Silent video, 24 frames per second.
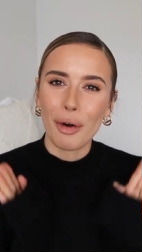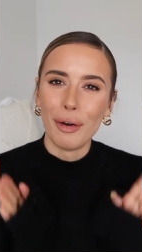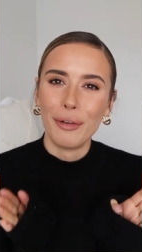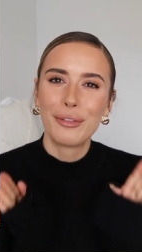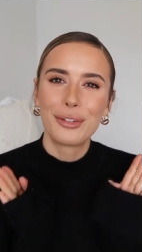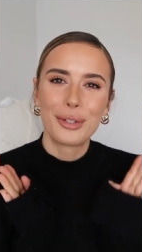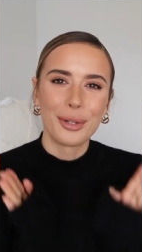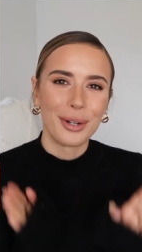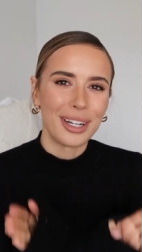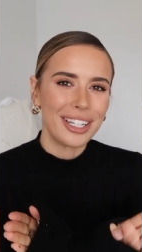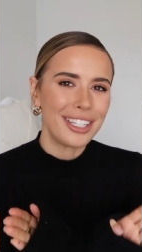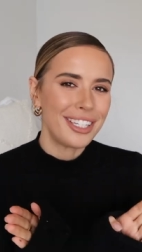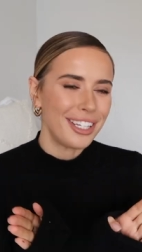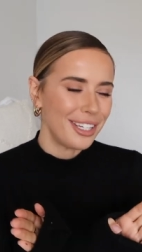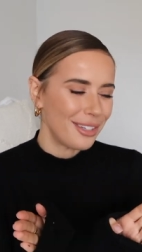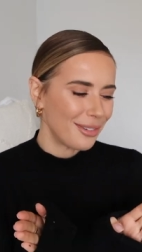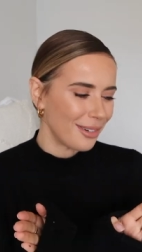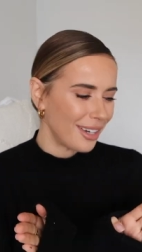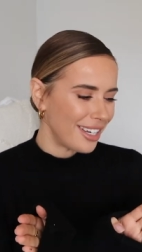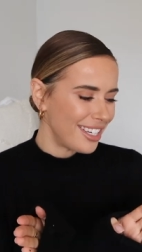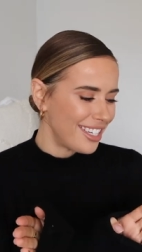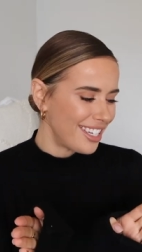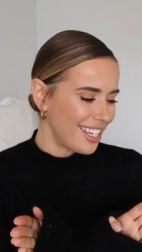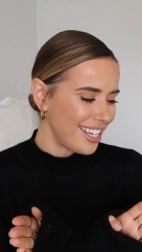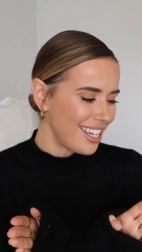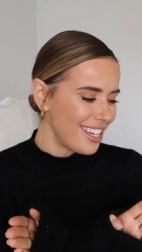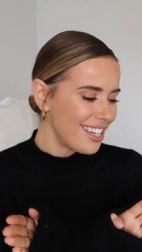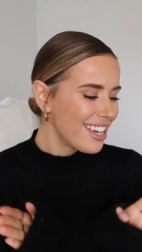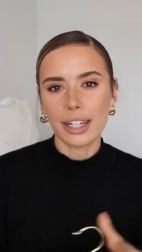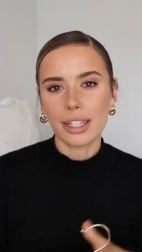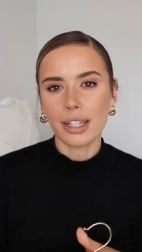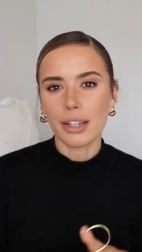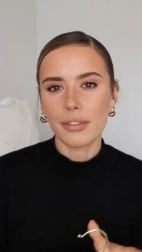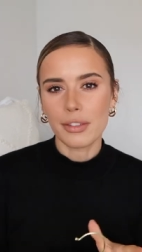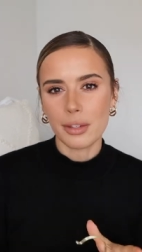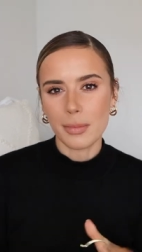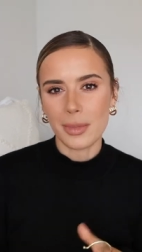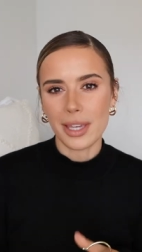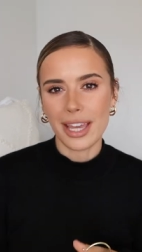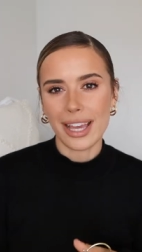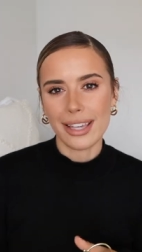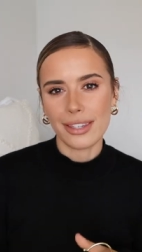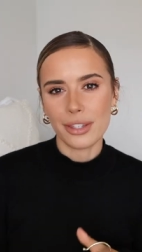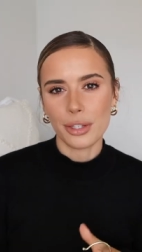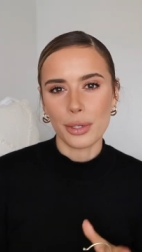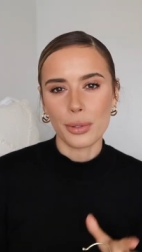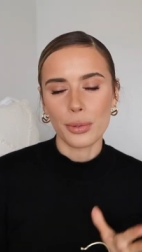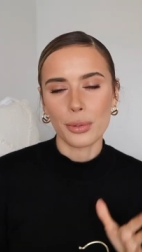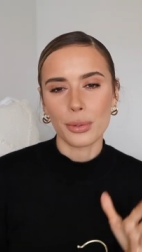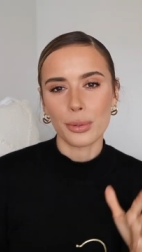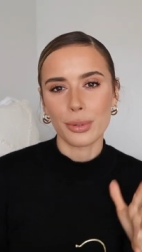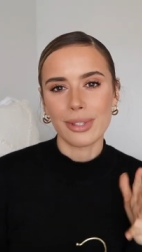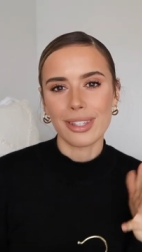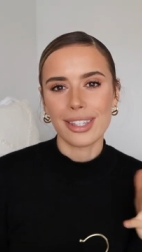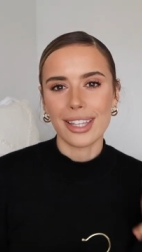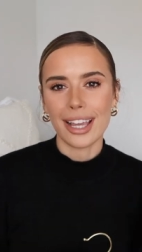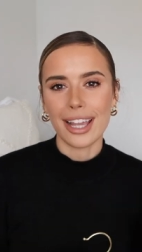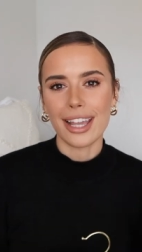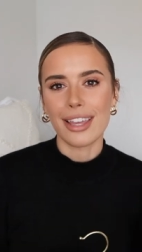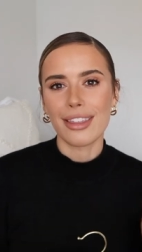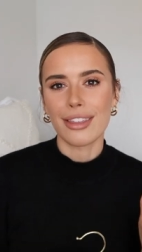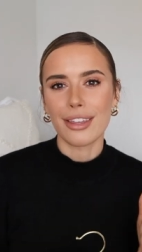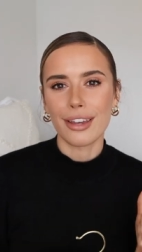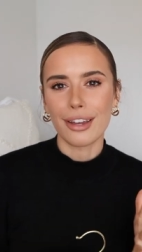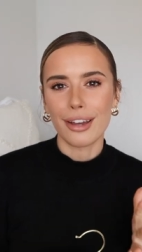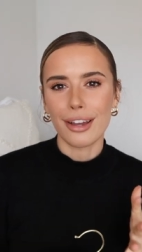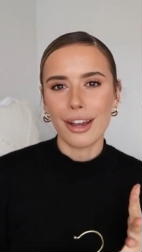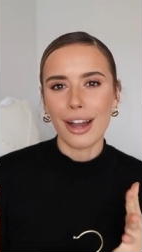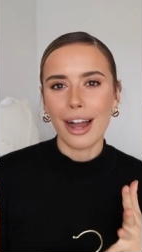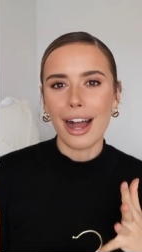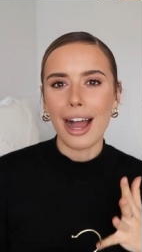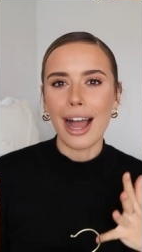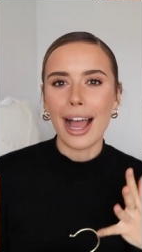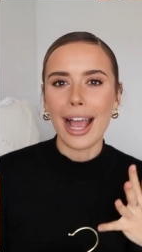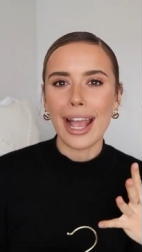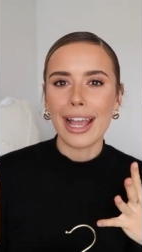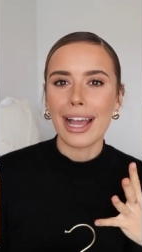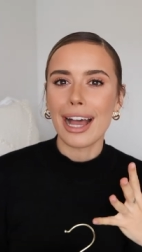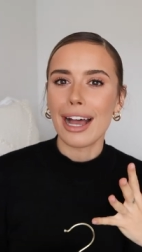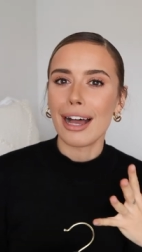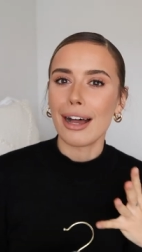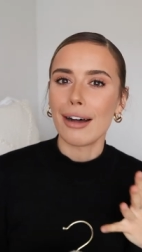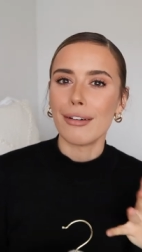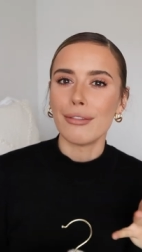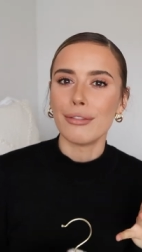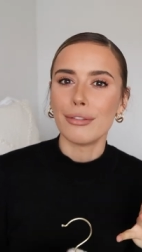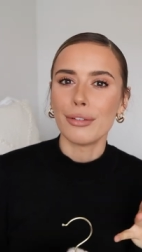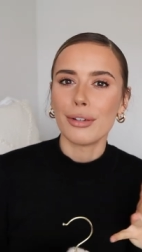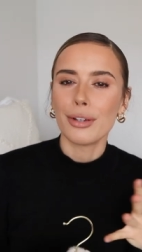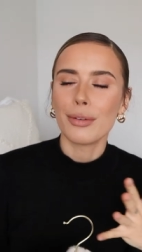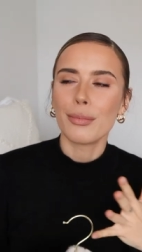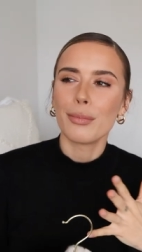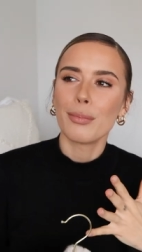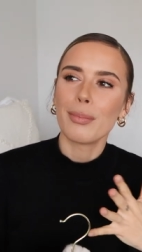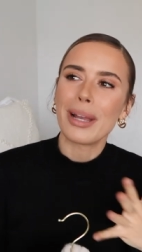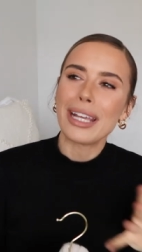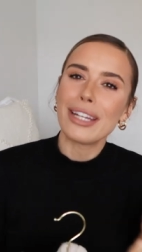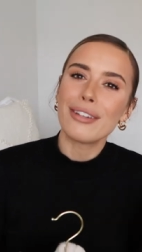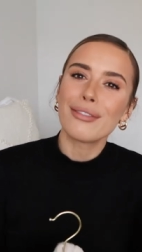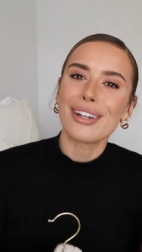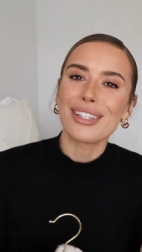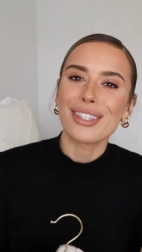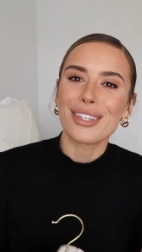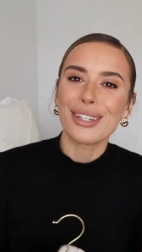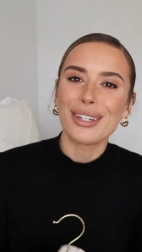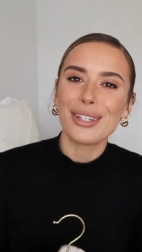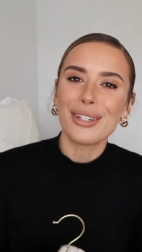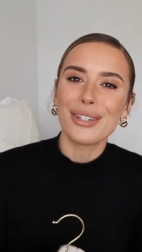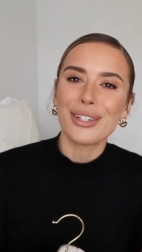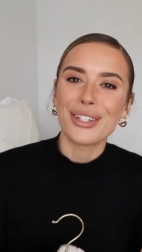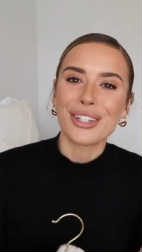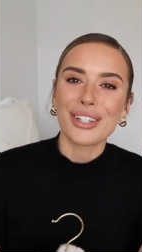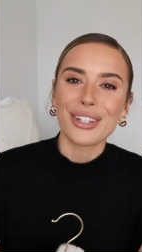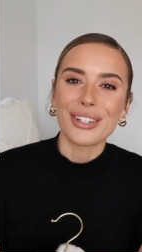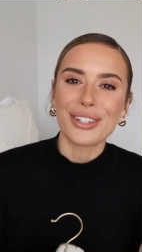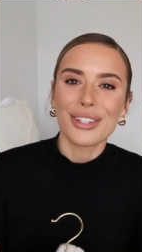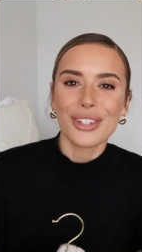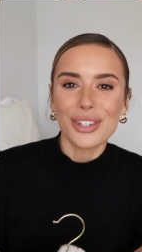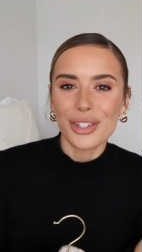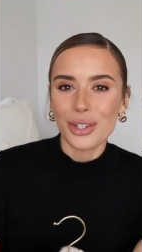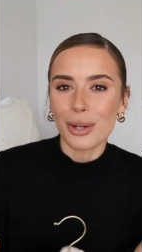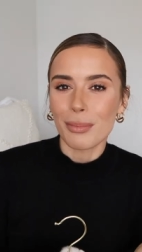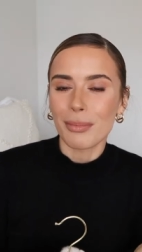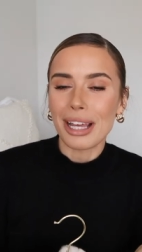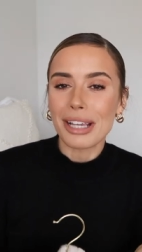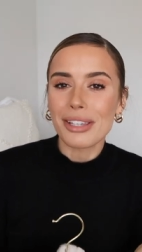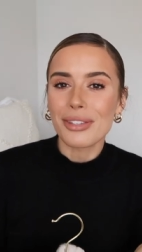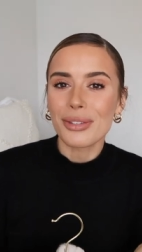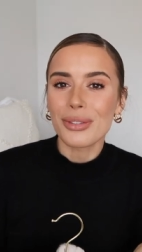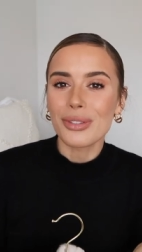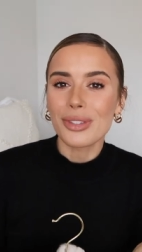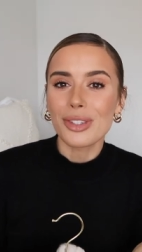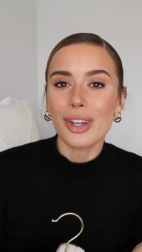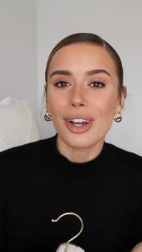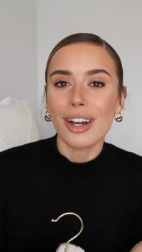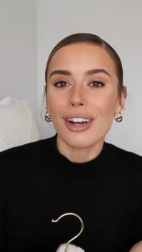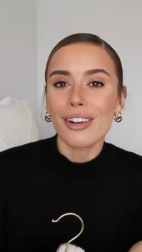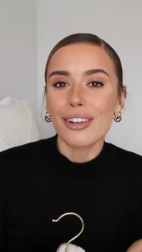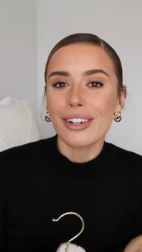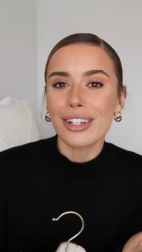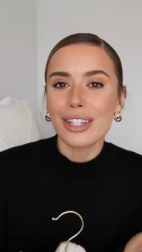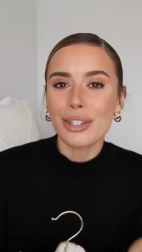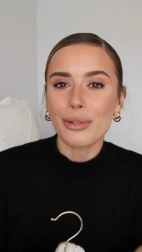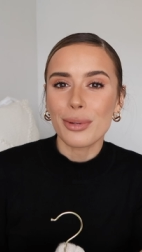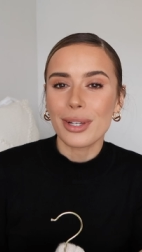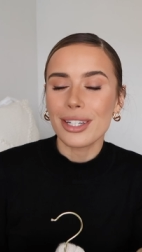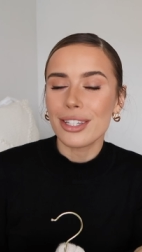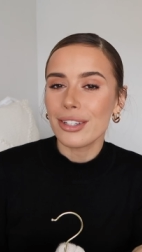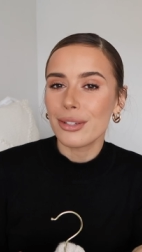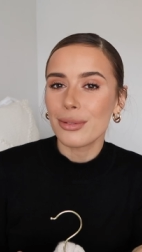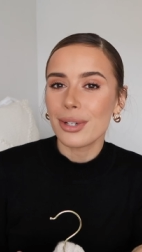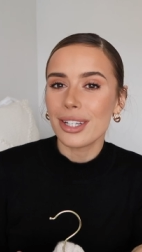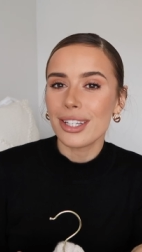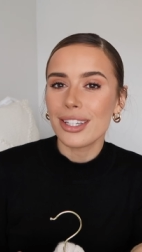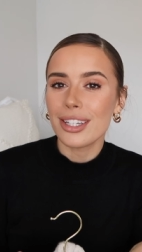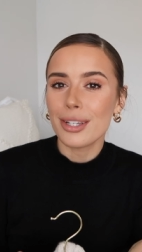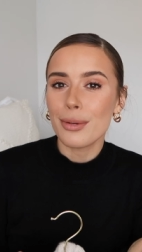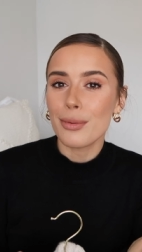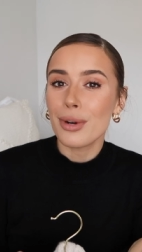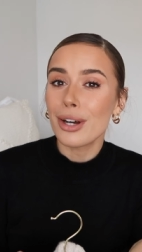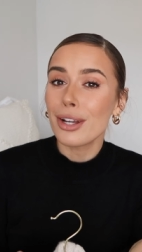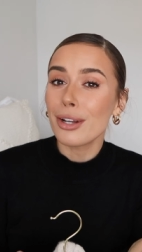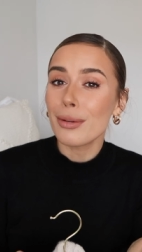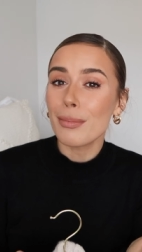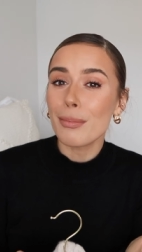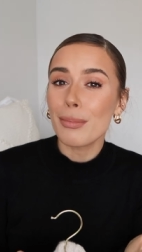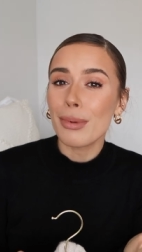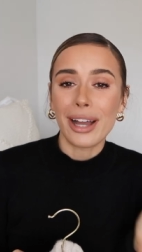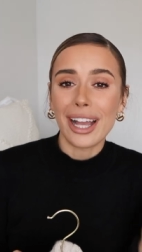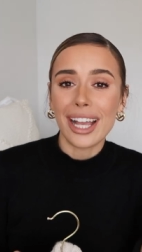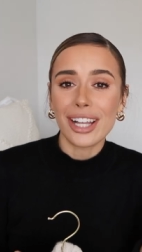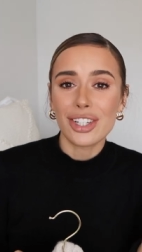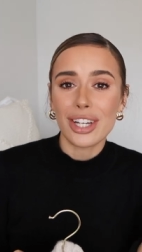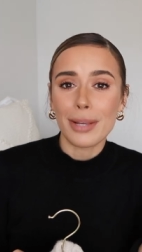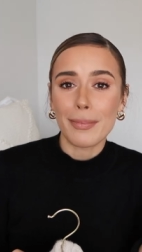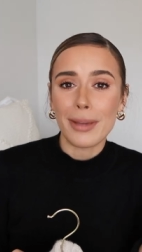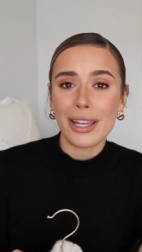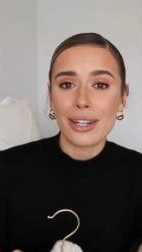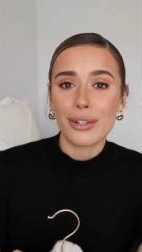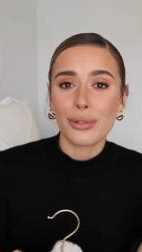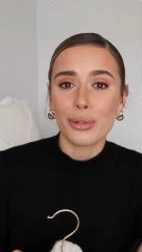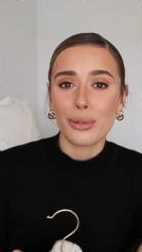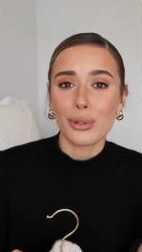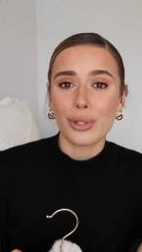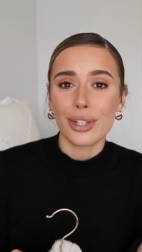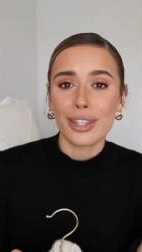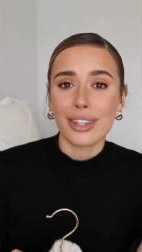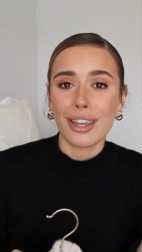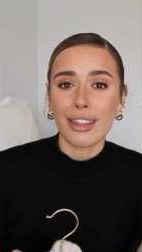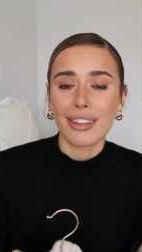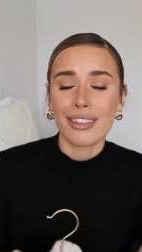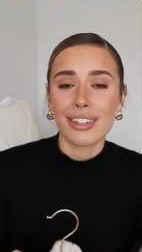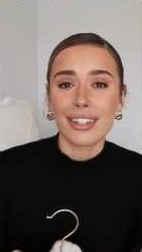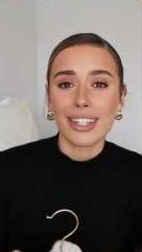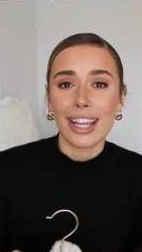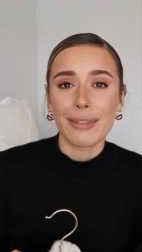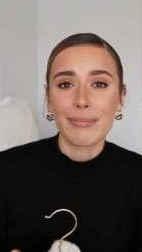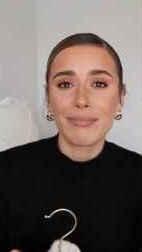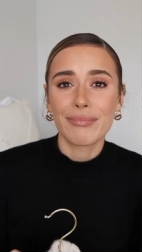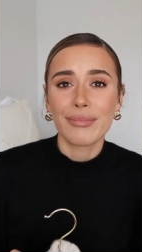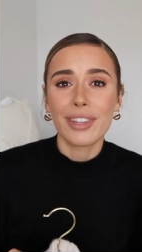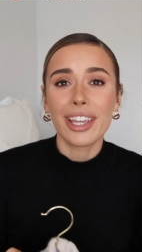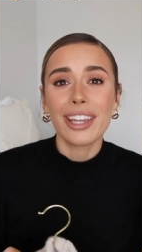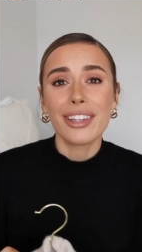of 2020. I'd love to BS you all and say that I have made a resolution to shop less on Zara in 2021, but I actually made an order the other day.